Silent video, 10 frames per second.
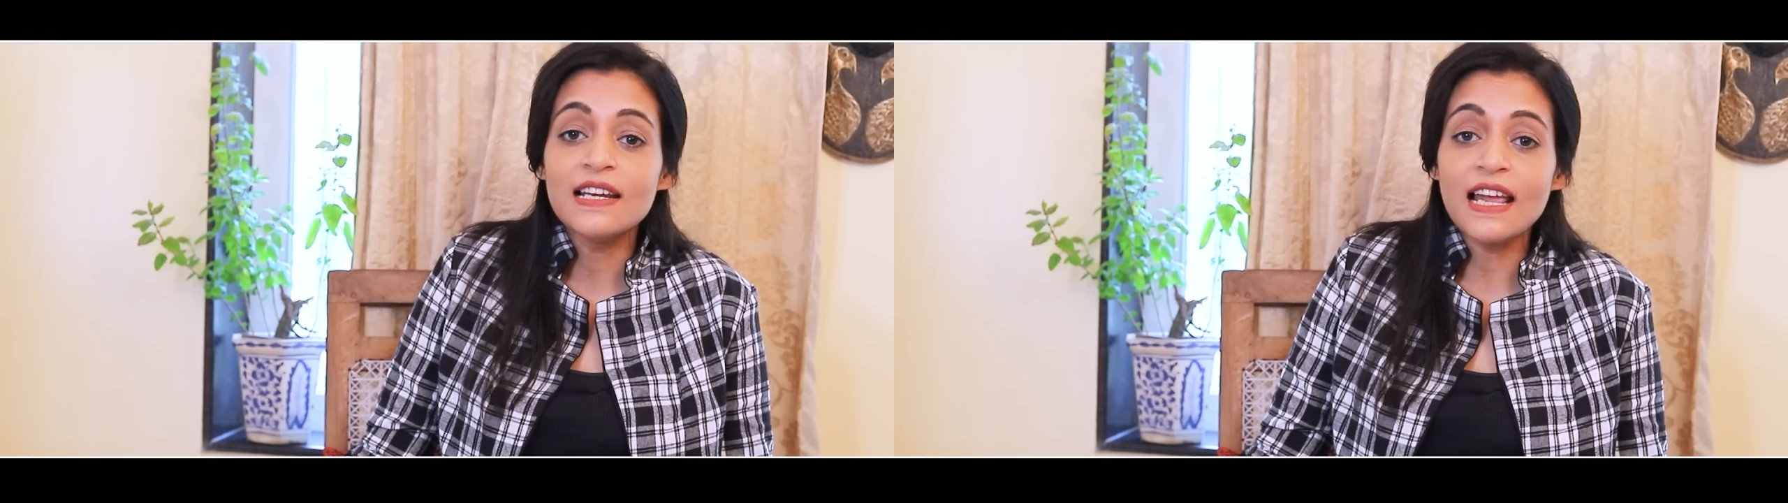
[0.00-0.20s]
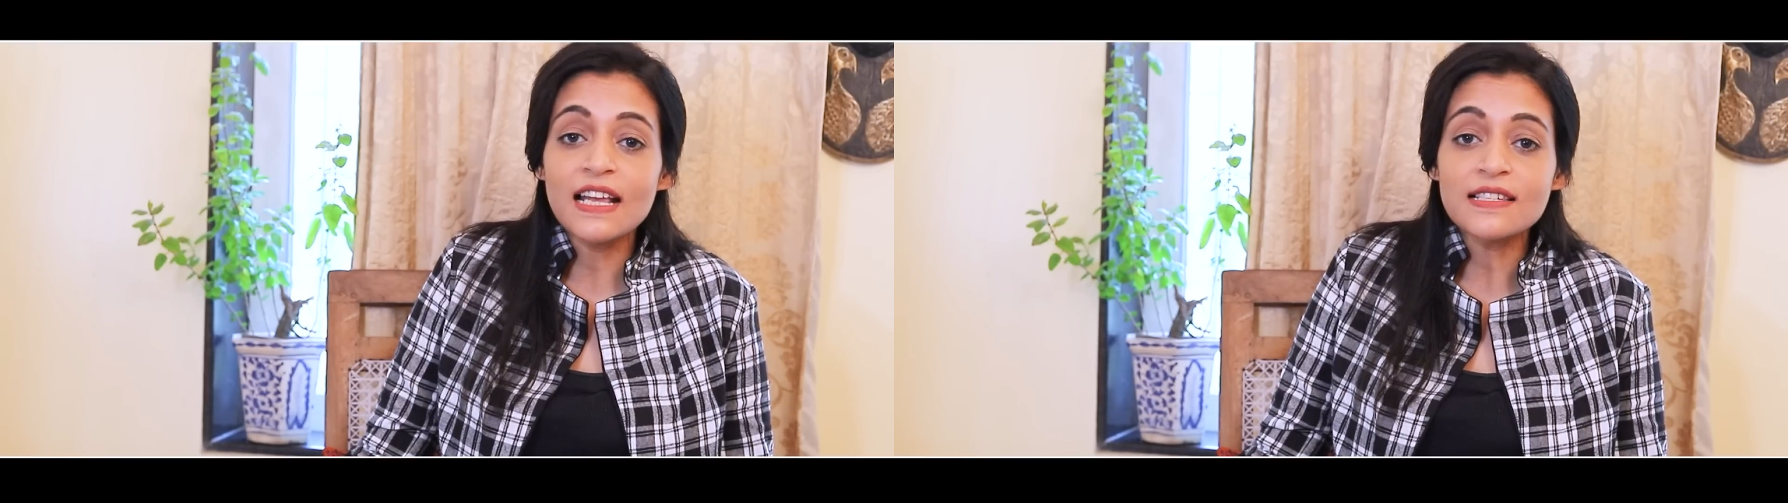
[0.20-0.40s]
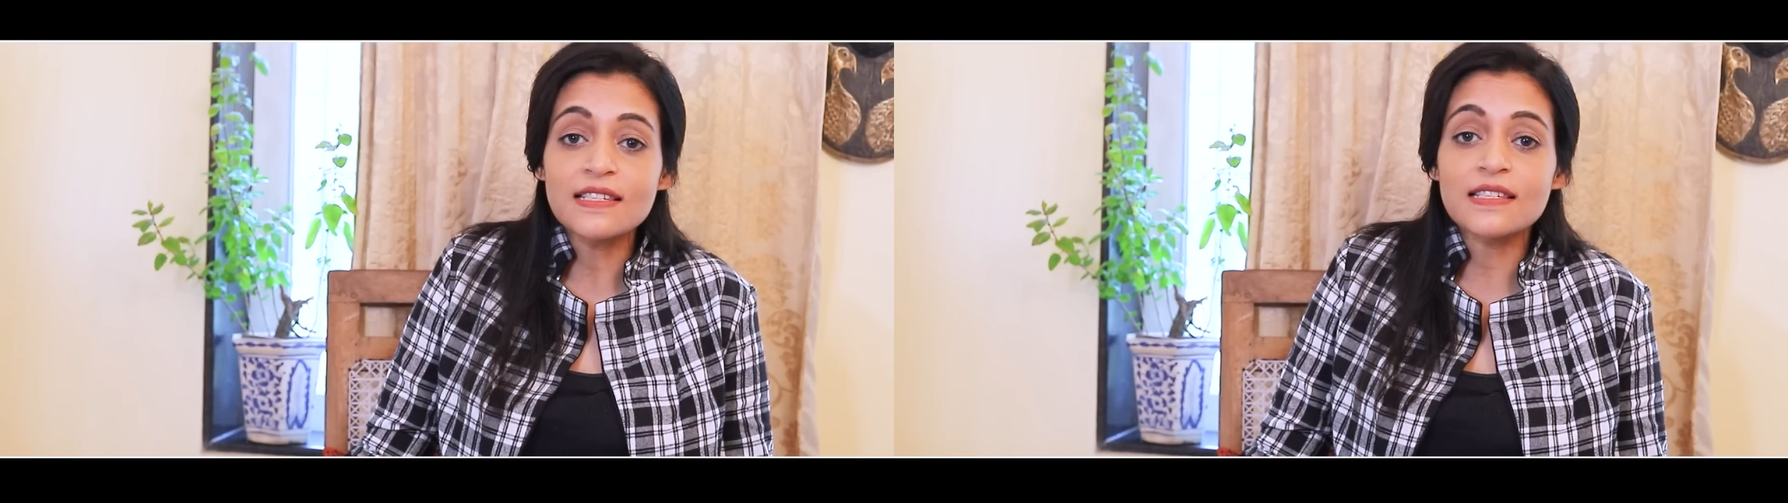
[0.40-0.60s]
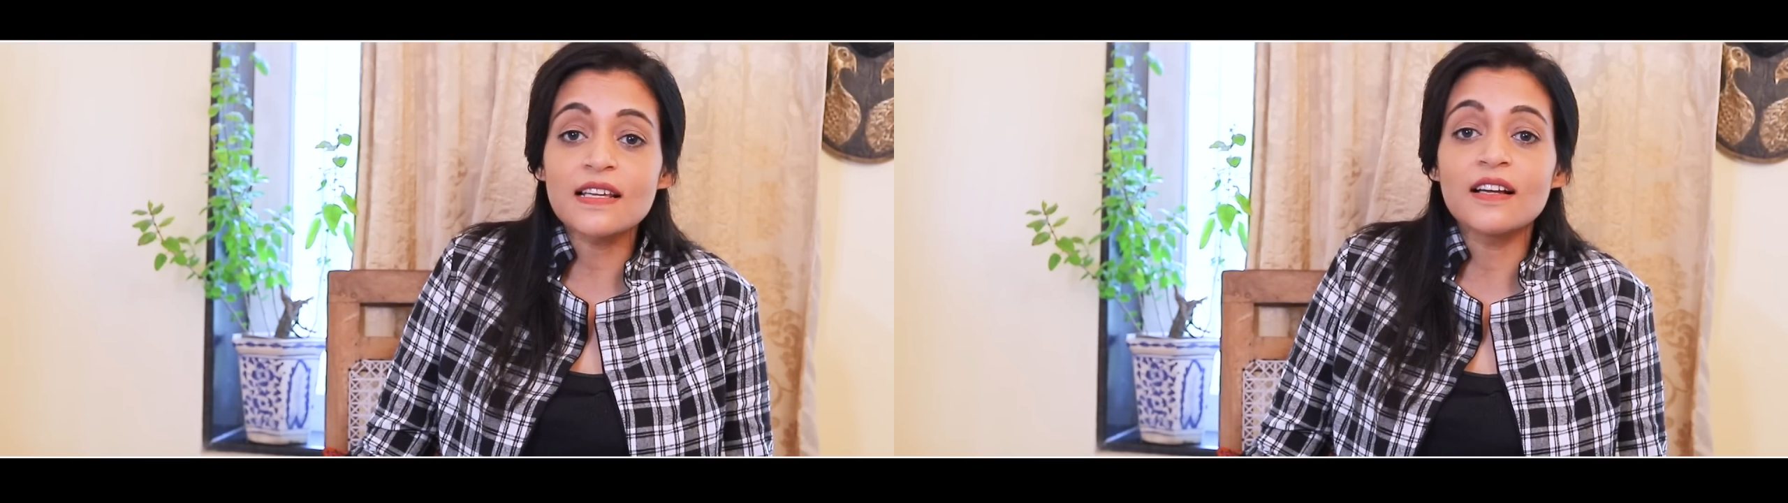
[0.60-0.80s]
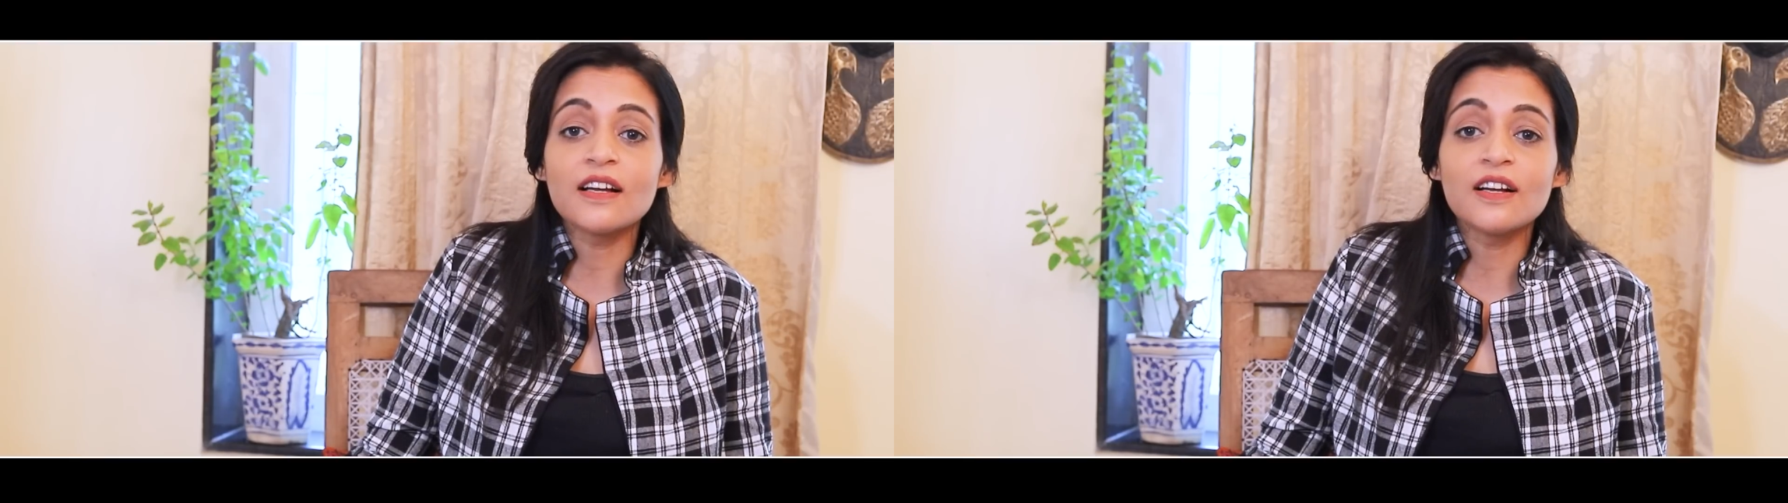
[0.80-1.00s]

less